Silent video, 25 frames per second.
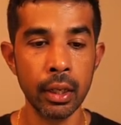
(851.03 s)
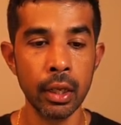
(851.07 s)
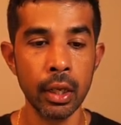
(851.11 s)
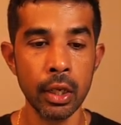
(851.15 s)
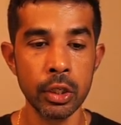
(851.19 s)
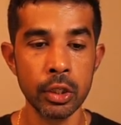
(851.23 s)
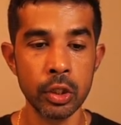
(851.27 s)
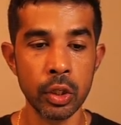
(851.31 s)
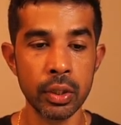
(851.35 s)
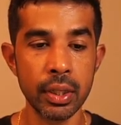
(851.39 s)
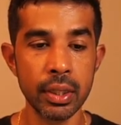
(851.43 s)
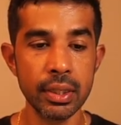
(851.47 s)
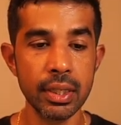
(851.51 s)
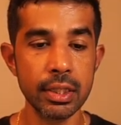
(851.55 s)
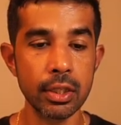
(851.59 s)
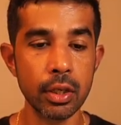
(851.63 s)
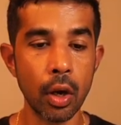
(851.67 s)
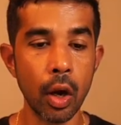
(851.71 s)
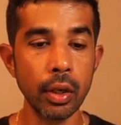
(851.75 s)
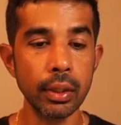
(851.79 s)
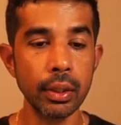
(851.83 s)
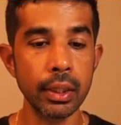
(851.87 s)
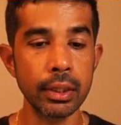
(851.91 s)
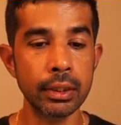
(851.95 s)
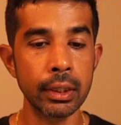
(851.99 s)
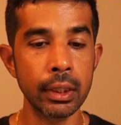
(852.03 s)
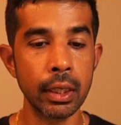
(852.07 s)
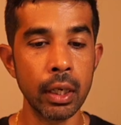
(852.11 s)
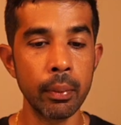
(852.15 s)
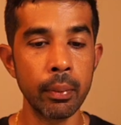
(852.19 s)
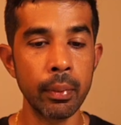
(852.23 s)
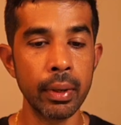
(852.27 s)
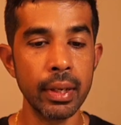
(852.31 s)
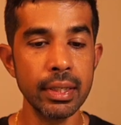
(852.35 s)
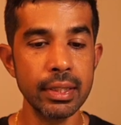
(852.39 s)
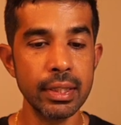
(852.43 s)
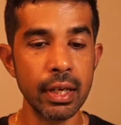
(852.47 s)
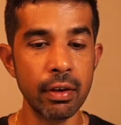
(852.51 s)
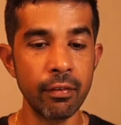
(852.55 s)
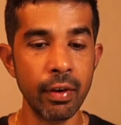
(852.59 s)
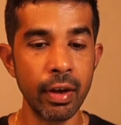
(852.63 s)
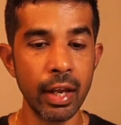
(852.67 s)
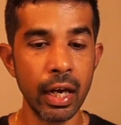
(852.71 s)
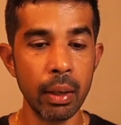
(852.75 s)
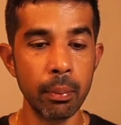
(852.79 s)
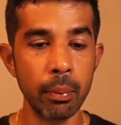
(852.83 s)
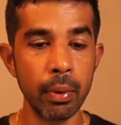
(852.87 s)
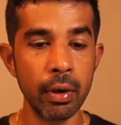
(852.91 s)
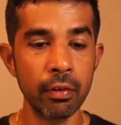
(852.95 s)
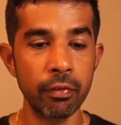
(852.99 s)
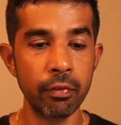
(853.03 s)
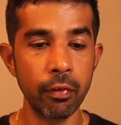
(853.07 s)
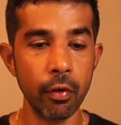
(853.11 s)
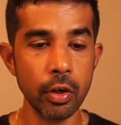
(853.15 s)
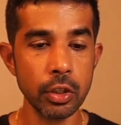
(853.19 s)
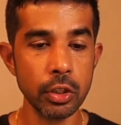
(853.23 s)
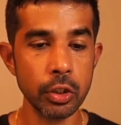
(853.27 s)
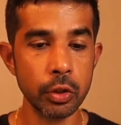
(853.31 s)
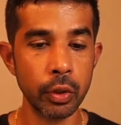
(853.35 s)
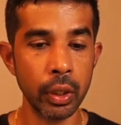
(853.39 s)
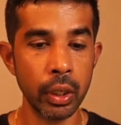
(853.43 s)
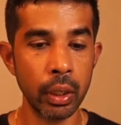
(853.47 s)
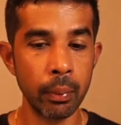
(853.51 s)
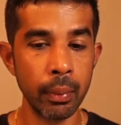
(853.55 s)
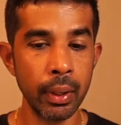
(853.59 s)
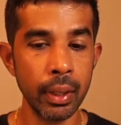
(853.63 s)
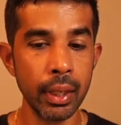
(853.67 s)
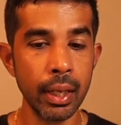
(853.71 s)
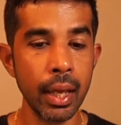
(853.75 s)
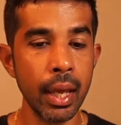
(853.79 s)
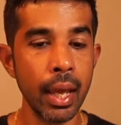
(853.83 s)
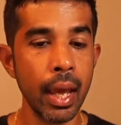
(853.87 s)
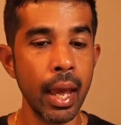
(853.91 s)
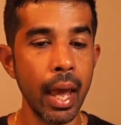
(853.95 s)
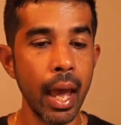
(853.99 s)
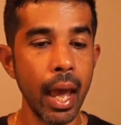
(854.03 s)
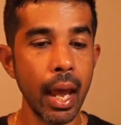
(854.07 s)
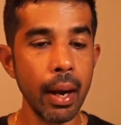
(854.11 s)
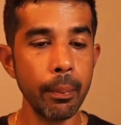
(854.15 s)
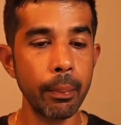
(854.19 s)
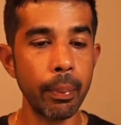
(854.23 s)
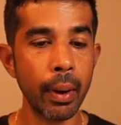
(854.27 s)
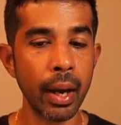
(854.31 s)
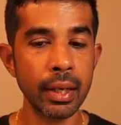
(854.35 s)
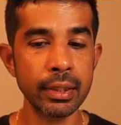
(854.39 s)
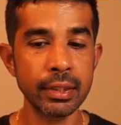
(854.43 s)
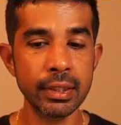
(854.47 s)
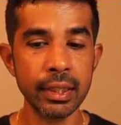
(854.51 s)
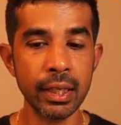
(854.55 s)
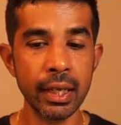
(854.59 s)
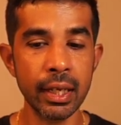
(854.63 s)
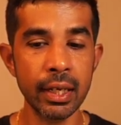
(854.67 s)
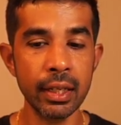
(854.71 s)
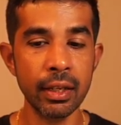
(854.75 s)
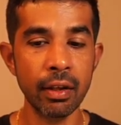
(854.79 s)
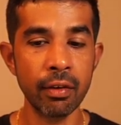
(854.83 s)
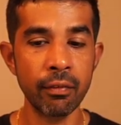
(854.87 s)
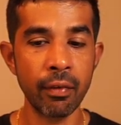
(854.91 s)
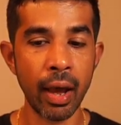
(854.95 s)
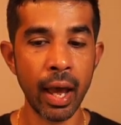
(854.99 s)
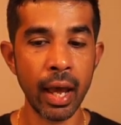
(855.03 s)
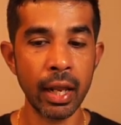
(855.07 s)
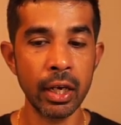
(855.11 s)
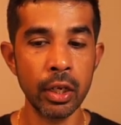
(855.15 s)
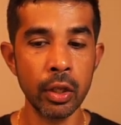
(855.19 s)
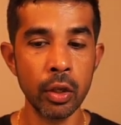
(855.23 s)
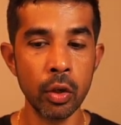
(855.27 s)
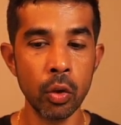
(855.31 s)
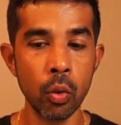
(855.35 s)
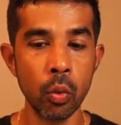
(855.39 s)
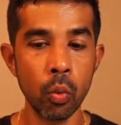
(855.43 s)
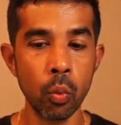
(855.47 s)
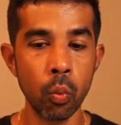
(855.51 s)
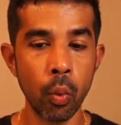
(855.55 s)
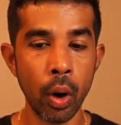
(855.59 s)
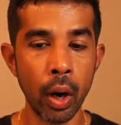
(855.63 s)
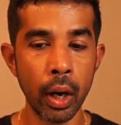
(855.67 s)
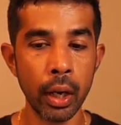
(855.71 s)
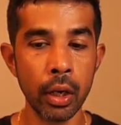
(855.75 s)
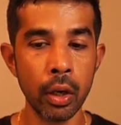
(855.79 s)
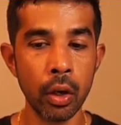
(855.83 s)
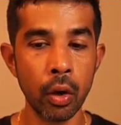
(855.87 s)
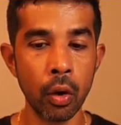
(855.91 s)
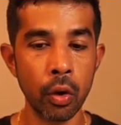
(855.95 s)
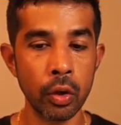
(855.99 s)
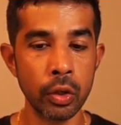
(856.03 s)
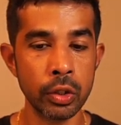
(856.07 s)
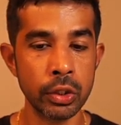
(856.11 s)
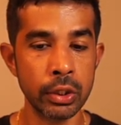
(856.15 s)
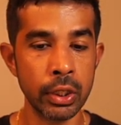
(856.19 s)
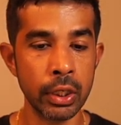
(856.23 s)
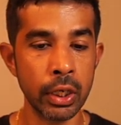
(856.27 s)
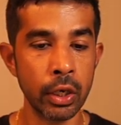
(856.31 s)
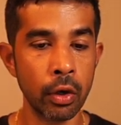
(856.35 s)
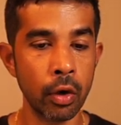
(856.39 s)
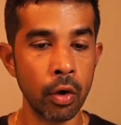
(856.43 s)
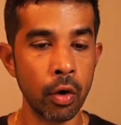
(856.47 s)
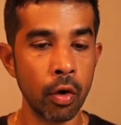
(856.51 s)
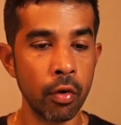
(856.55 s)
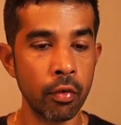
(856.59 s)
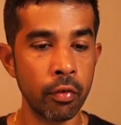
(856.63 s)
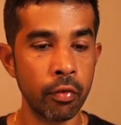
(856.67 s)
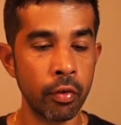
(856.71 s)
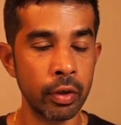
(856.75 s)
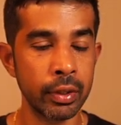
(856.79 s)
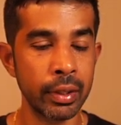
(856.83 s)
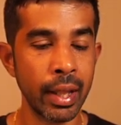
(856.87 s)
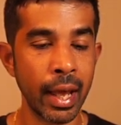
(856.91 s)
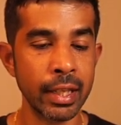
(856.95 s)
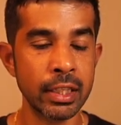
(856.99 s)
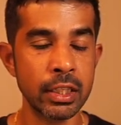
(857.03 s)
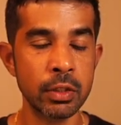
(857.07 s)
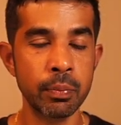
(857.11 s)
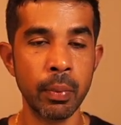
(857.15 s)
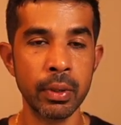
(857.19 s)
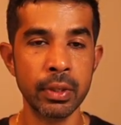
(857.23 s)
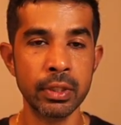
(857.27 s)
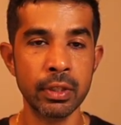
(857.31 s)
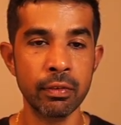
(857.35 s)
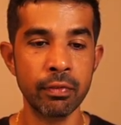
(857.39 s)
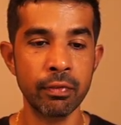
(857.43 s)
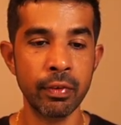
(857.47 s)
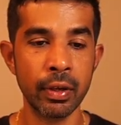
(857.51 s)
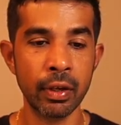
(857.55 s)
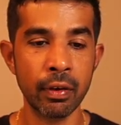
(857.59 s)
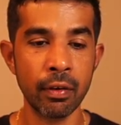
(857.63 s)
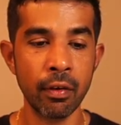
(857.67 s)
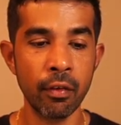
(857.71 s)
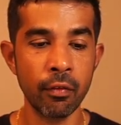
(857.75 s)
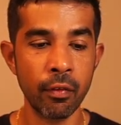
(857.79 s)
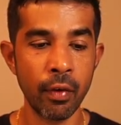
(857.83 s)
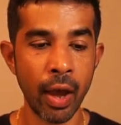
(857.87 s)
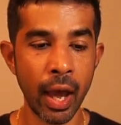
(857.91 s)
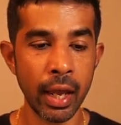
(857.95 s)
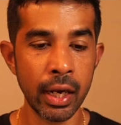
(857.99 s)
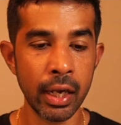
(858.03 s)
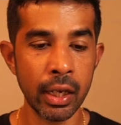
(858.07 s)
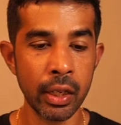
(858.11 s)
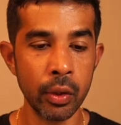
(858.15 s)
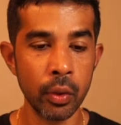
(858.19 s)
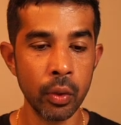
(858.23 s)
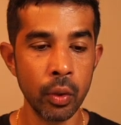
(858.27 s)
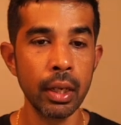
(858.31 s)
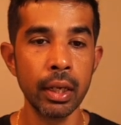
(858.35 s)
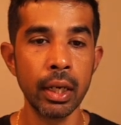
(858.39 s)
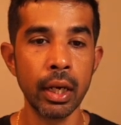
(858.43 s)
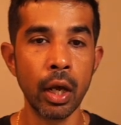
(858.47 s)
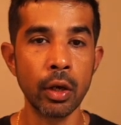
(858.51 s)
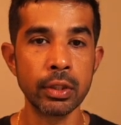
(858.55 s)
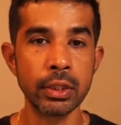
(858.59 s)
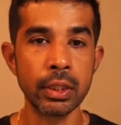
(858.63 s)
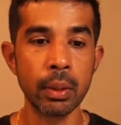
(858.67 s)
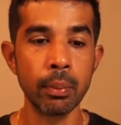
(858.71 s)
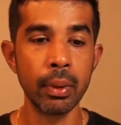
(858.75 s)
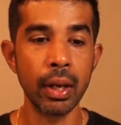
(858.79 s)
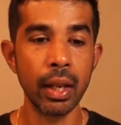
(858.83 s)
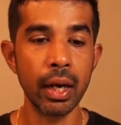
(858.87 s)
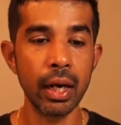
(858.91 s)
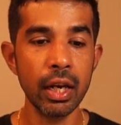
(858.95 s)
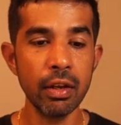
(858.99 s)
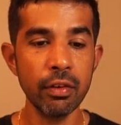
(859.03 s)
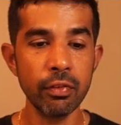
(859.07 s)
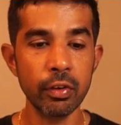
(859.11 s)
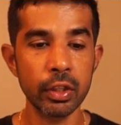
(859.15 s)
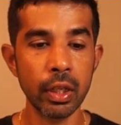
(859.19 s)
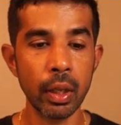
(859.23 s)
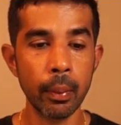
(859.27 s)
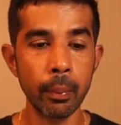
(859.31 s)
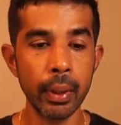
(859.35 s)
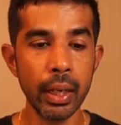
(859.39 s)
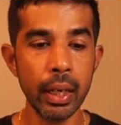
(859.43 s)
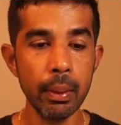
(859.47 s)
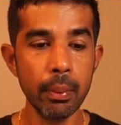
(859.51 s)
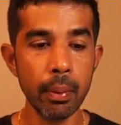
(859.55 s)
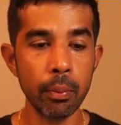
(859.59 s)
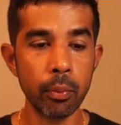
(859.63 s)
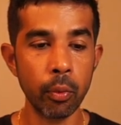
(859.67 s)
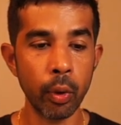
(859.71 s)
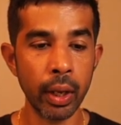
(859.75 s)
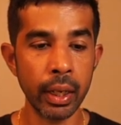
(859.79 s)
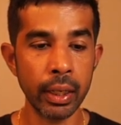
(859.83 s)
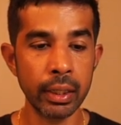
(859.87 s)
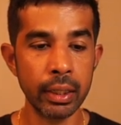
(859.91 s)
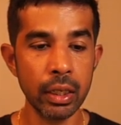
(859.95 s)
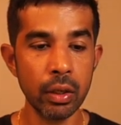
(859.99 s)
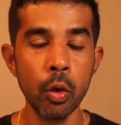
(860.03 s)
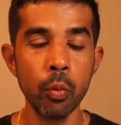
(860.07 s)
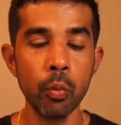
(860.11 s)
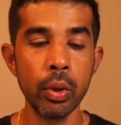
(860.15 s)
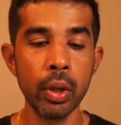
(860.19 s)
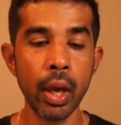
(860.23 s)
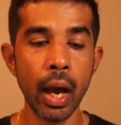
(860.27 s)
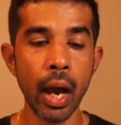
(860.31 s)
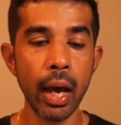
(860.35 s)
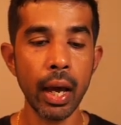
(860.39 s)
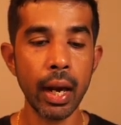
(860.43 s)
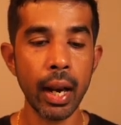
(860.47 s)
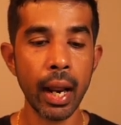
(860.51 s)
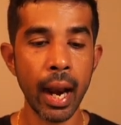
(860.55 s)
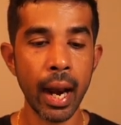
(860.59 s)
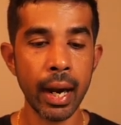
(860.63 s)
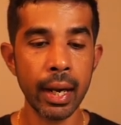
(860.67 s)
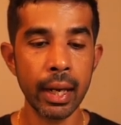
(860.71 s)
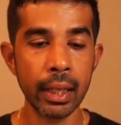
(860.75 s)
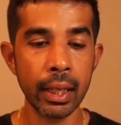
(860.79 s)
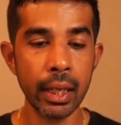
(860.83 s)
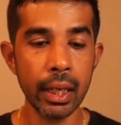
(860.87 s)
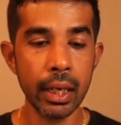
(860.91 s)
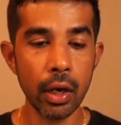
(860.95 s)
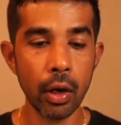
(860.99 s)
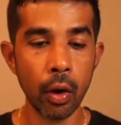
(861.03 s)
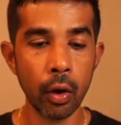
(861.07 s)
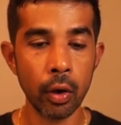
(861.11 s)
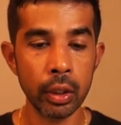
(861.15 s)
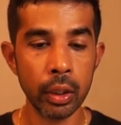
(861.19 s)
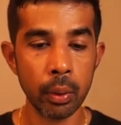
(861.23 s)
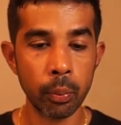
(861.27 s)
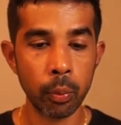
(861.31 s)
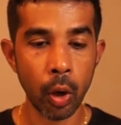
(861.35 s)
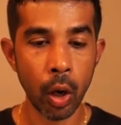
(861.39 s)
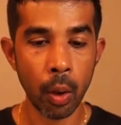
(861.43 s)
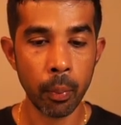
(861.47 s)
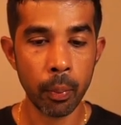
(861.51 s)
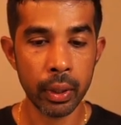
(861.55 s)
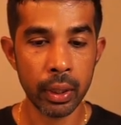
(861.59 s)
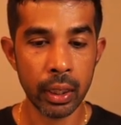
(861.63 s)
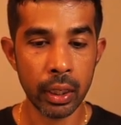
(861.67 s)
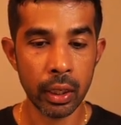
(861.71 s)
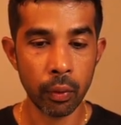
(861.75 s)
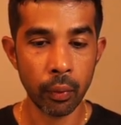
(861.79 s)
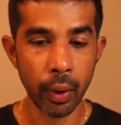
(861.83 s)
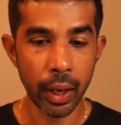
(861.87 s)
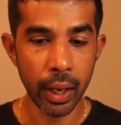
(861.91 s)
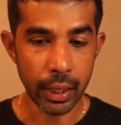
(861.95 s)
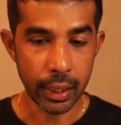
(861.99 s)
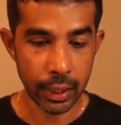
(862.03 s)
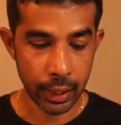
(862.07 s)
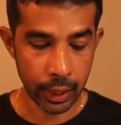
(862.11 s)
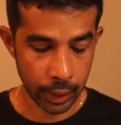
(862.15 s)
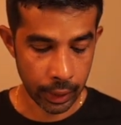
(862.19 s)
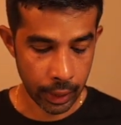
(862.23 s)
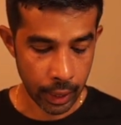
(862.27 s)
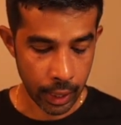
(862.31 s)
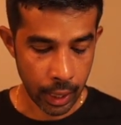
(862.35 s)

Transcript: So this is on the term is available for streaming and passing in the value 1 or 0 for that specific value. Now, similarly, for the minimum rating, we are adding in on the property rating,